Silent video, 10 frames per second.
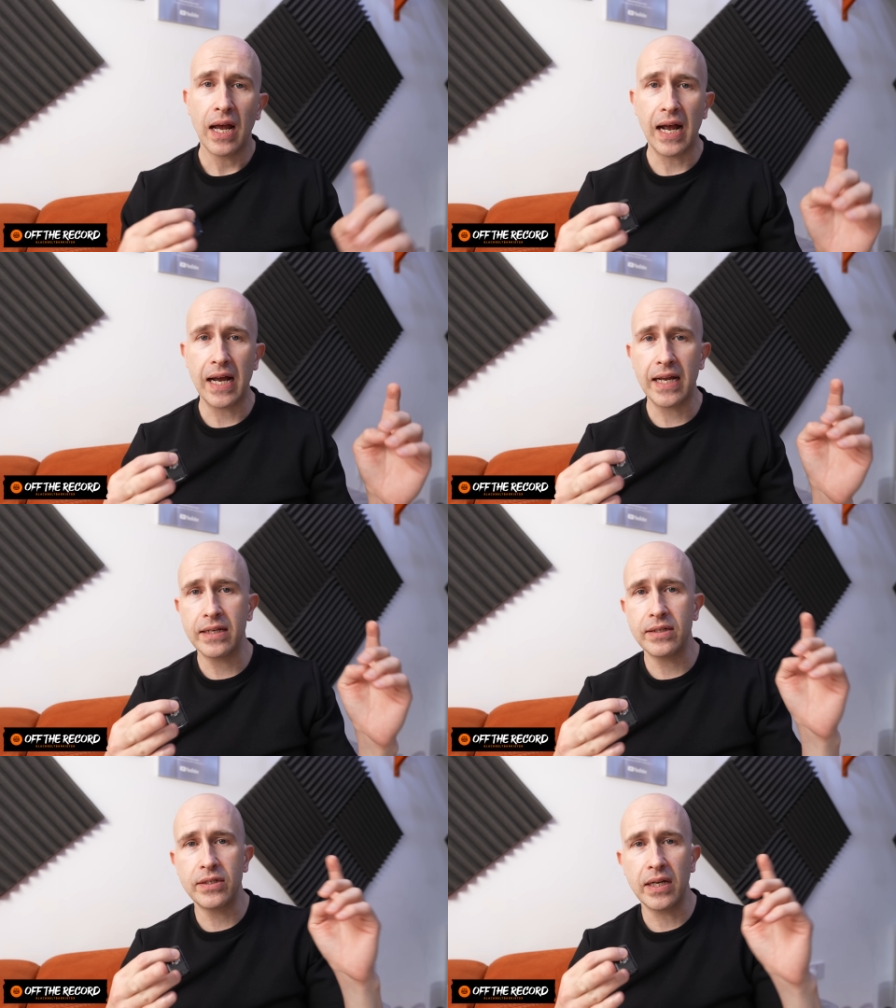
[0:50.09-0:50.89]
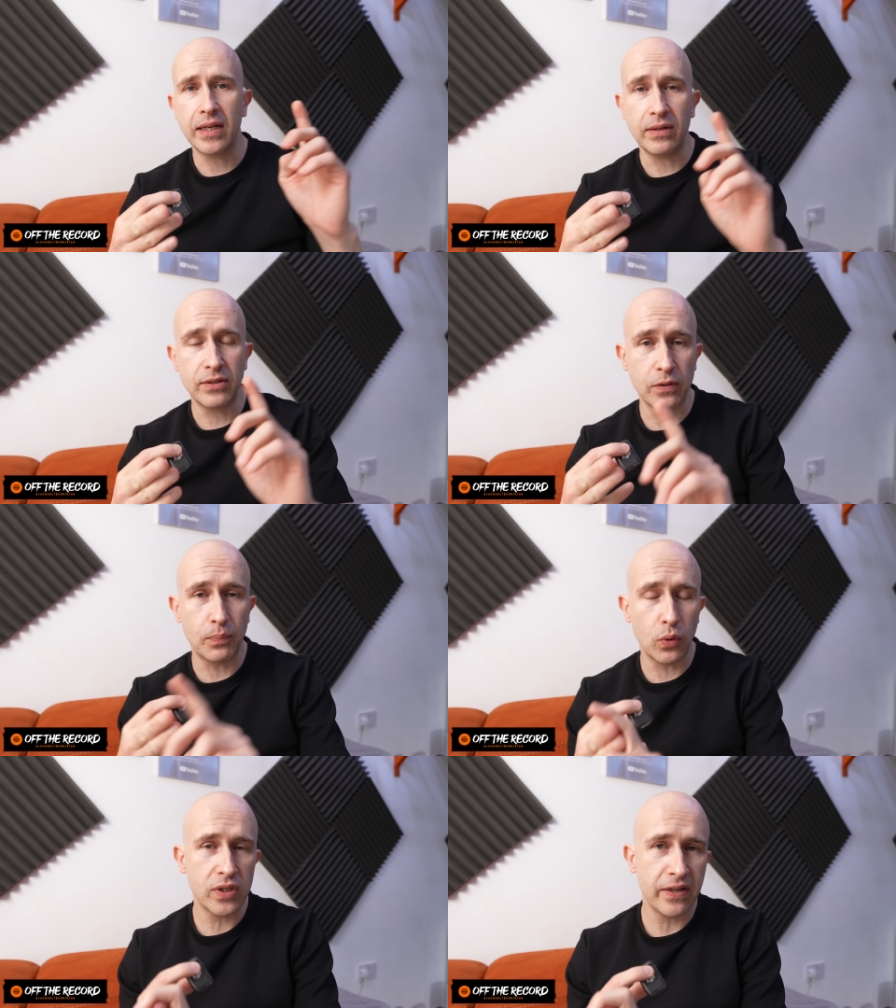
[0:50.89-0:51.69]
and
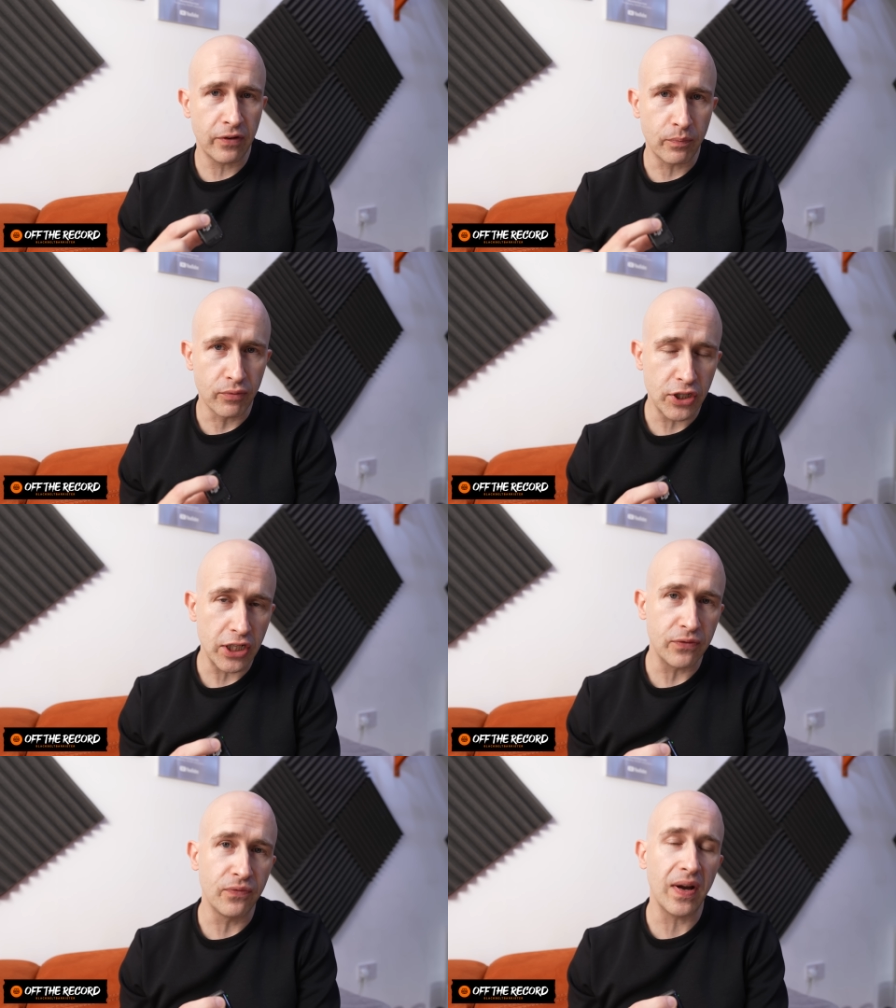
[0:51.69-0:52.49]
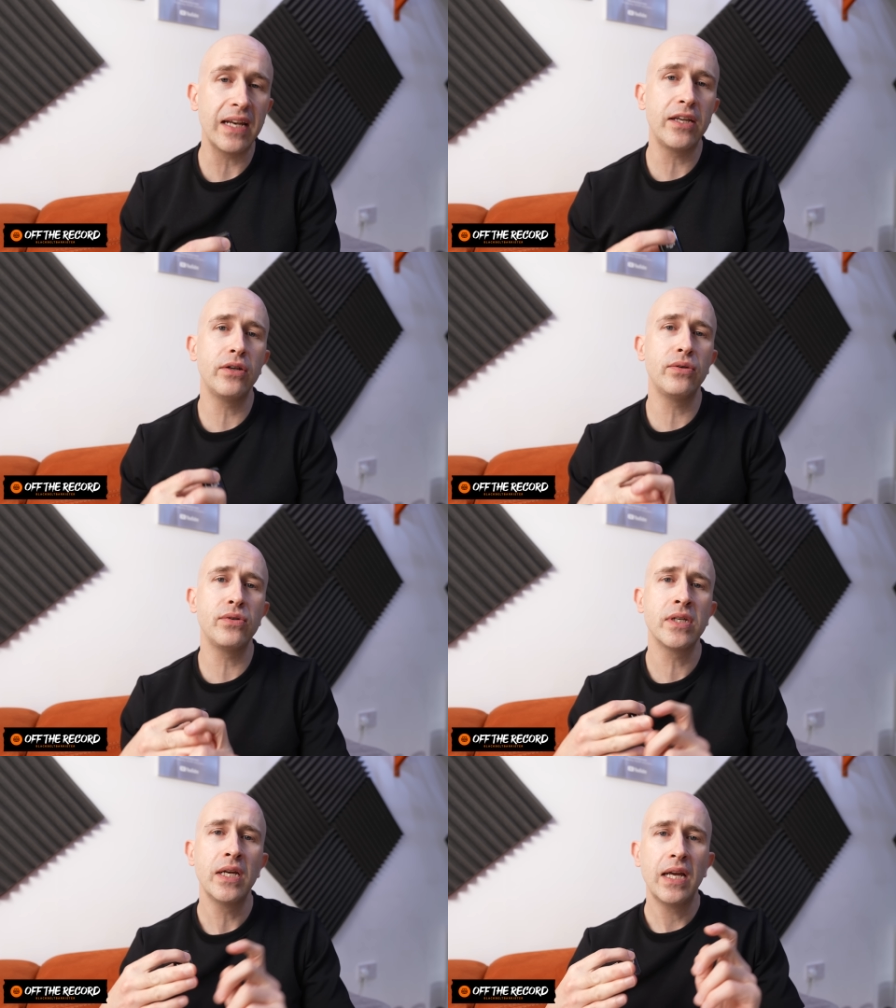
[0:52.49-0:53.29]
supportive of British
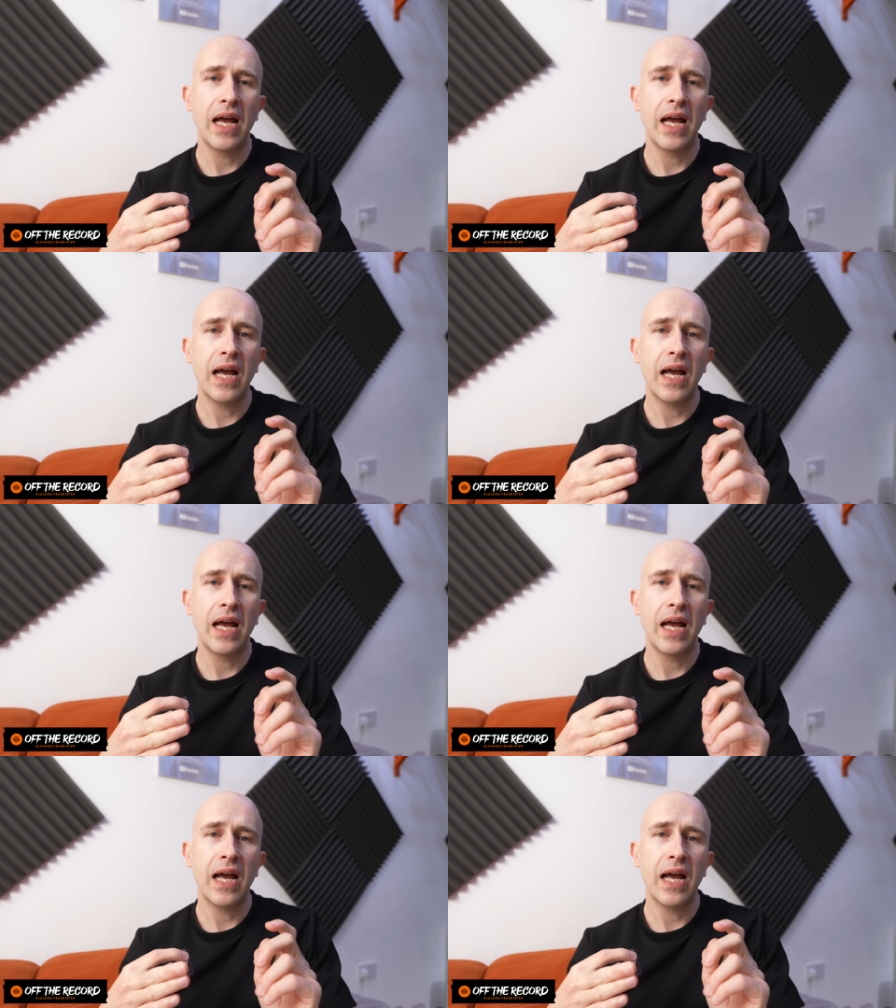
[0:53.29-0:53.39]
values,